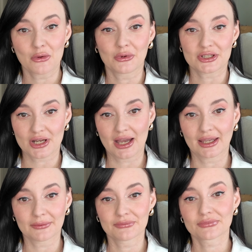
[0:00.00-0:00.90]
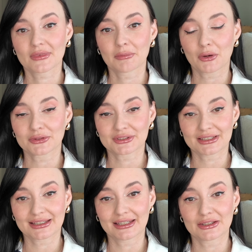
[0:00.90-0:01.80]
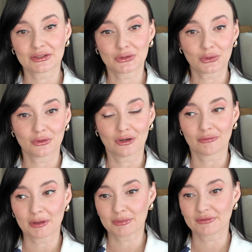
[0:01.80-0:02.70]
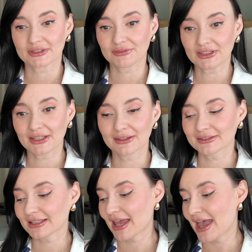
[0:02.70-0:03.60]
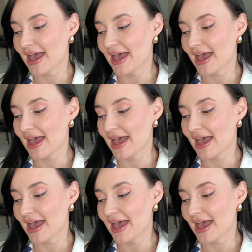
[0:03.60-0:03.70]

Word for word: which I posted in 2 of my previous videos,